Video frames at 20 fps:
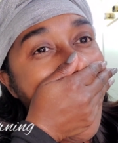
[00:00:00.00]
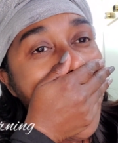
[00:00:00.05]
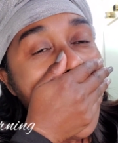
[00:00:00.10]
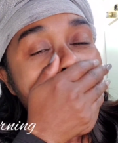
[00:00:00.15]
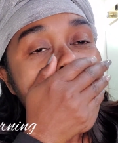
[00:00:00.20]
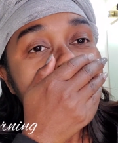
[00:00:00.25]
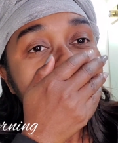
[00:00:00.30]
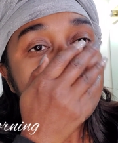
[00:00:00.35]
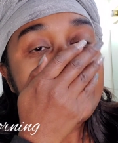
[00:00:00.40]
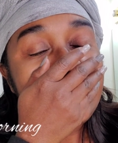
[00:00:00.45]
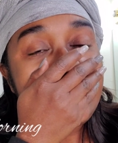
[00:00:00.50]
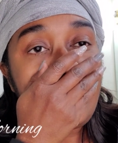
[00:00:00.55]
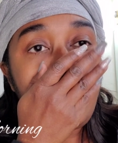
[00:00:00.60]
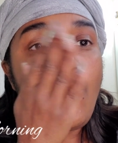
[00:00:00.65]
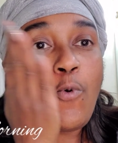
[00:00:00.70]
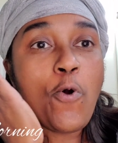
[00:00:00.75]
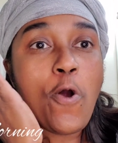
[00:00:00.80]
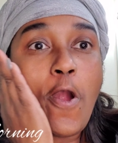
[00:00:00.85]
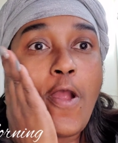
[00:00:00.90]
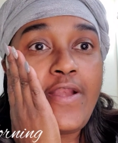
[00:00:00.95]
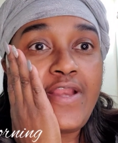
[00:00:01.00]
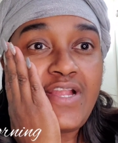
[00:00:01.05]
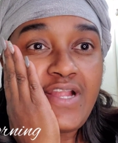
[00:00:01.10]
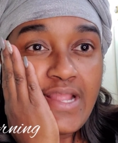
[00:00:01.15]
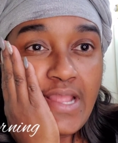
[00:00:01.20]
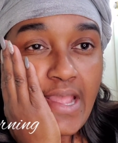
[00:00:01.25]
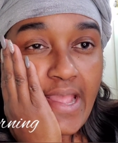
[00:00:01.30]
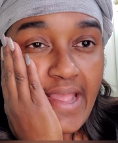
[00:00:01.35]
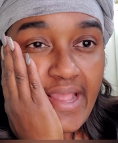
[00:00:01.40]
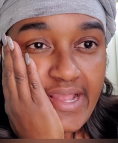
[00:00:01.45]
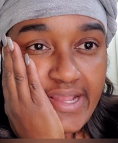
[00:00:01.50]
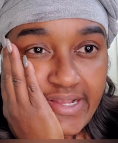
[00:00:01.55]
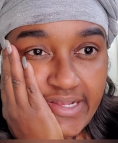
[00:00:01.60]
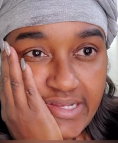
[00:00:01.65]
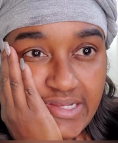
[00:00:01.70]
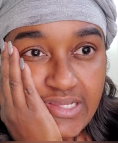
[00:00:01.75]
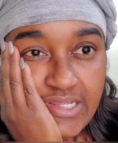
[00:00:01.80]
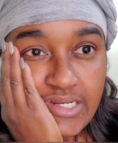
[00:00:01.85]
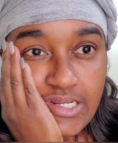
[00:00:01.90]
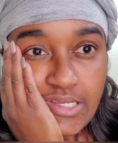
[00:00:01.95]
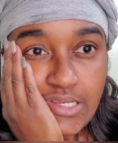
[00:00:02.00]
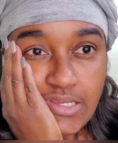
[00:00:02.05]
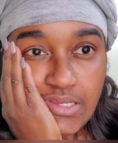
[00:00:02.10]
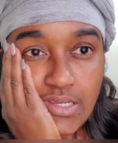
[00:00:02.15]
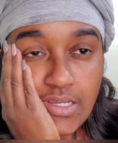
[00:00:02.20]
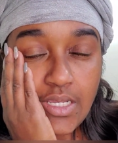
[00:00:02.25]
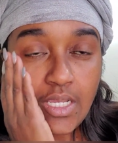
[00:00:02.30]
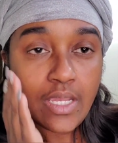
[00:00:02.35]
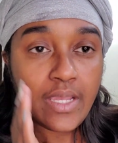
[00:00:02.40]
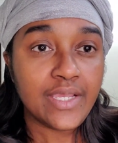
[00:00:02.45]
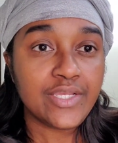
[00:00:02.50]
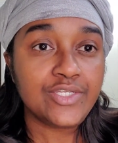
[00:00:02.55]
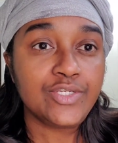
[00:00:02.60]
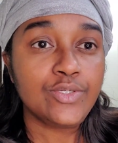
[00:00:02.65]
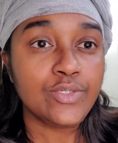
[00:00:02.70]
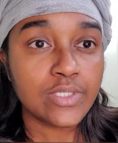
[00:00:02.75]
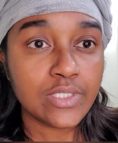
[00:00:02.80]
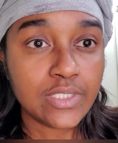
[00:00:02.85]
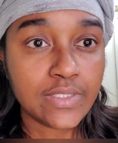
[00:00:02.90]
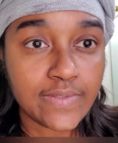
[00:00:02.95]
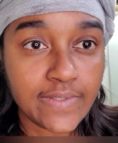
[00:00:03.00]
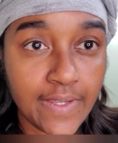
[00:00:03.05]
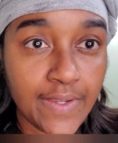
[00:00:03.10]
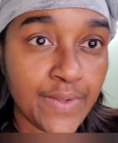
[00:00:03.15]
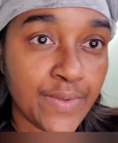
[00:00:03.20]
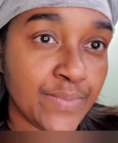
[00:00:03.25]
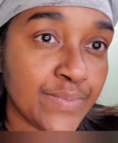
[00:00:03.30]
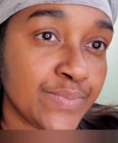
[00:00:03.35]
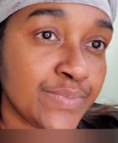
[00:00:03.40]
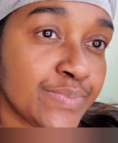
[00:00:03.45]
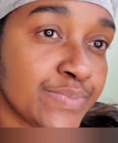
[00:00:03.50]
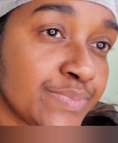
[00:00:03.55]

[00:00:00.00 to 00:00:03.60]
It's in the morning, and as you can see,